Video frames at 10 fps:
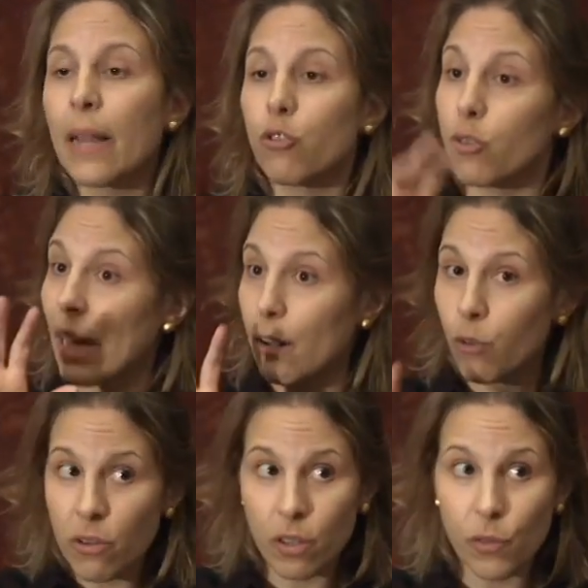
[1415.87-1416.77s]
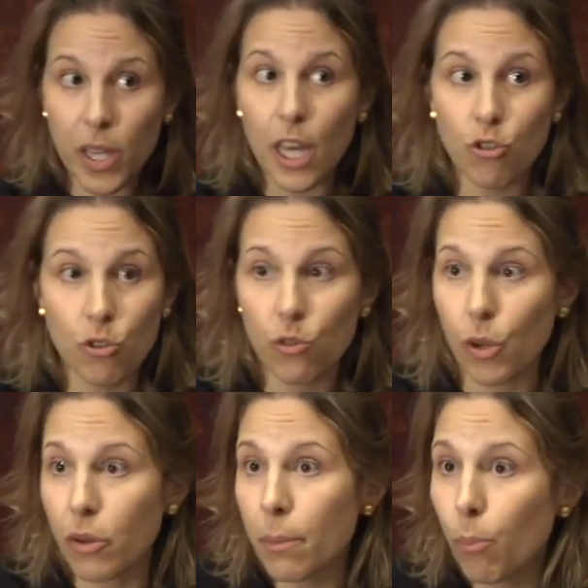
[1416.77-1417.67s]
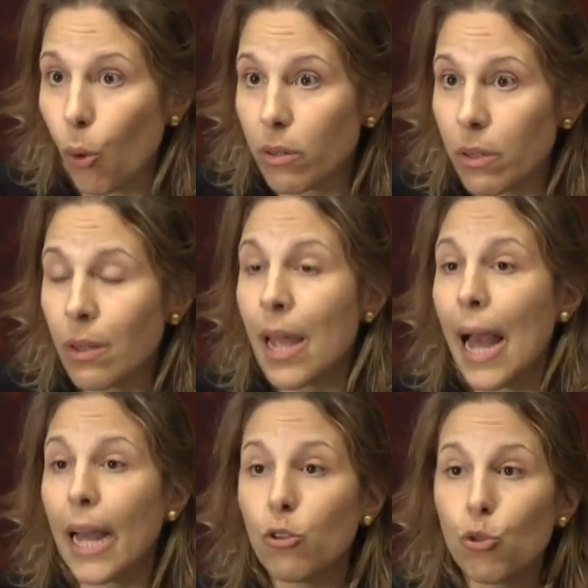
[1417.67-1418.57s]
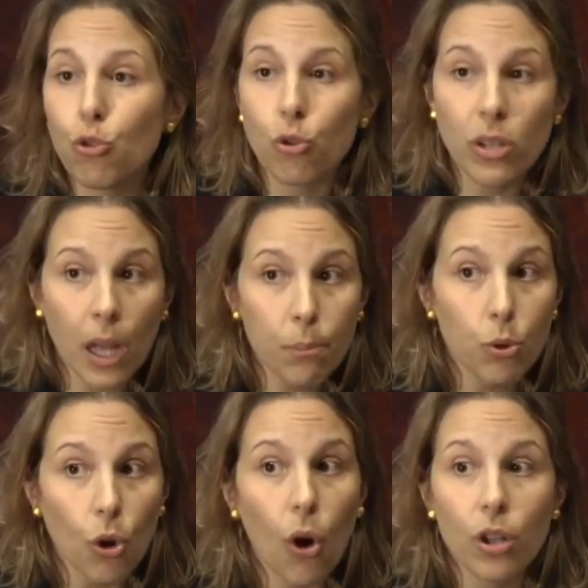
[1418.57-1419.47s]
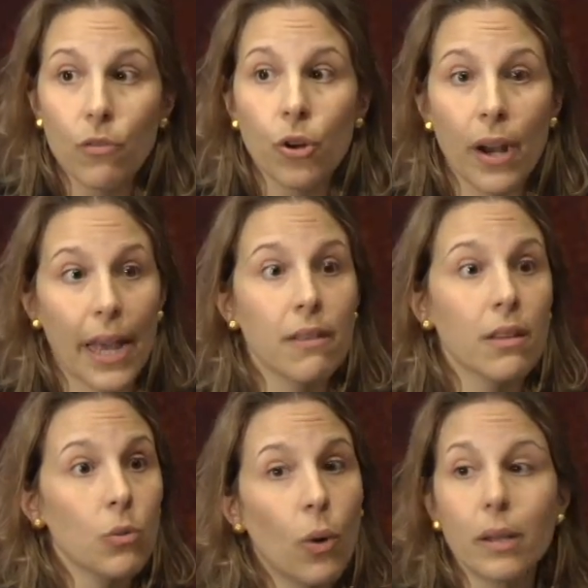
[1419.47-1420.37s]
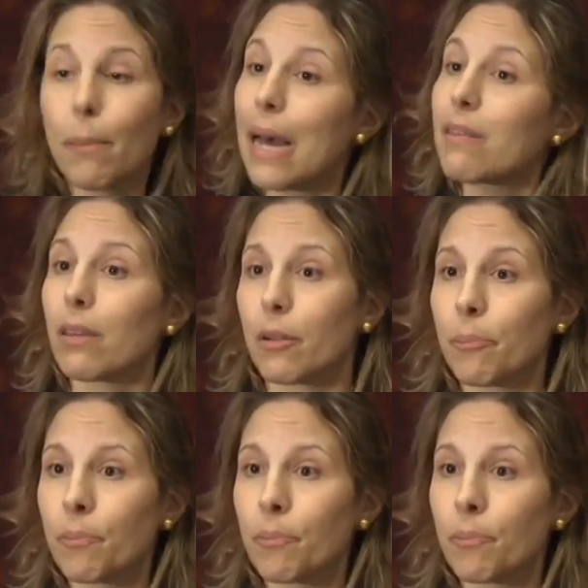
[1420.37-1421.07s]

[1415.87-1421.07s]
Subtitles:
So diversification is very important, and you should not put all of your eggs in one basket.